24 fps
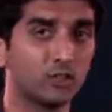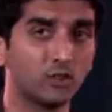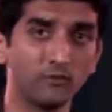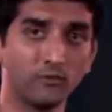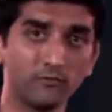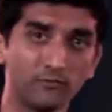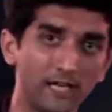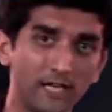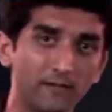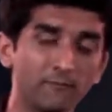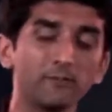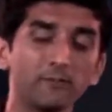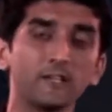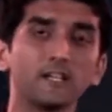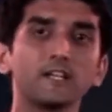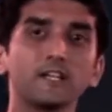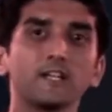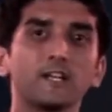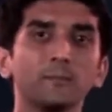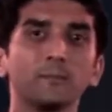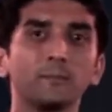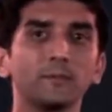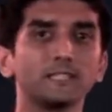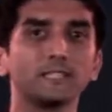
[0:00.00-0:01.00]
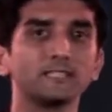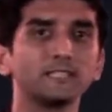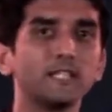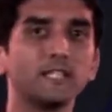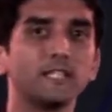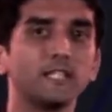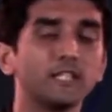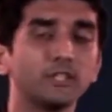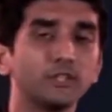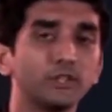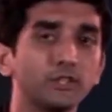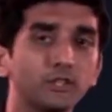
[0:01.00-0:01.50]
of graphical
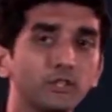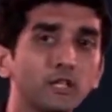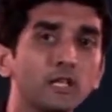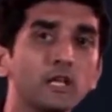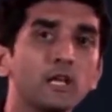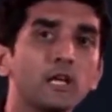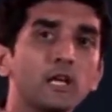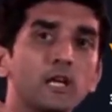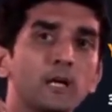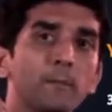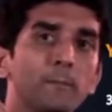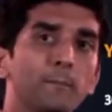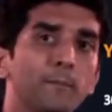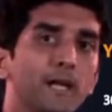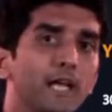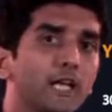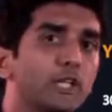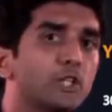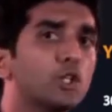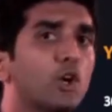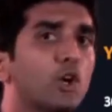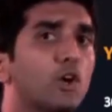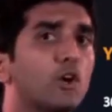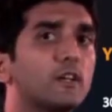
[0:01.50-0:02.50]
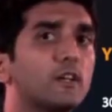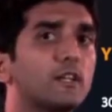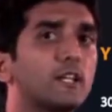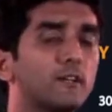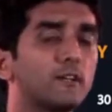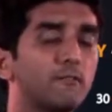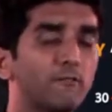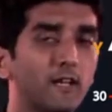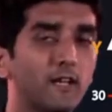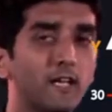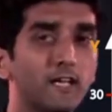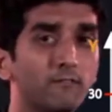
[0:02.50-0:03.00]
representation, make sure
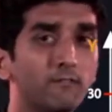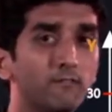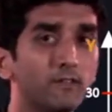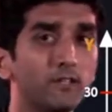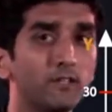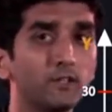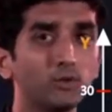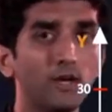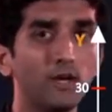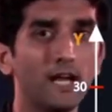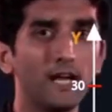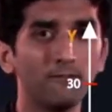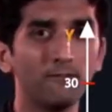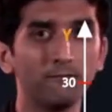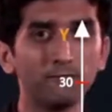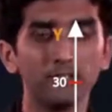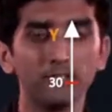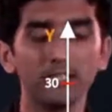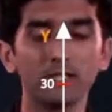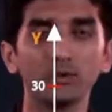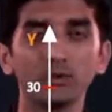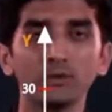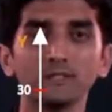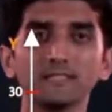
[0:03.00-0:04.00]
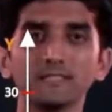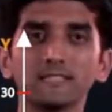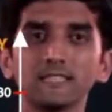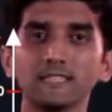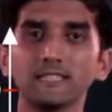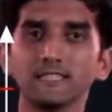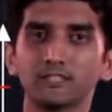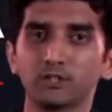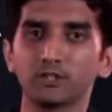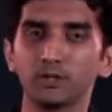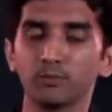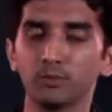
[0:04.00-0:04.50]
that whenever you have frequency
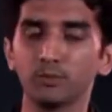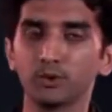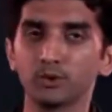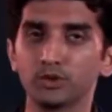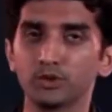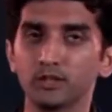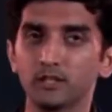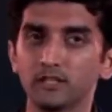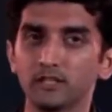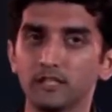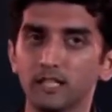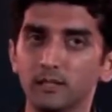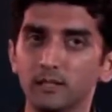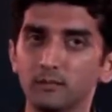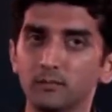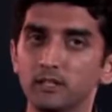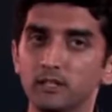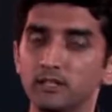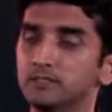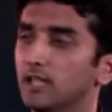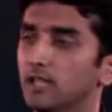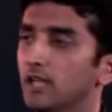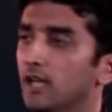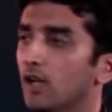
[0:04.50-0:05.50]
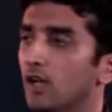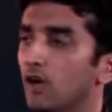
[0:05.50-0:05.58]
distribution tables,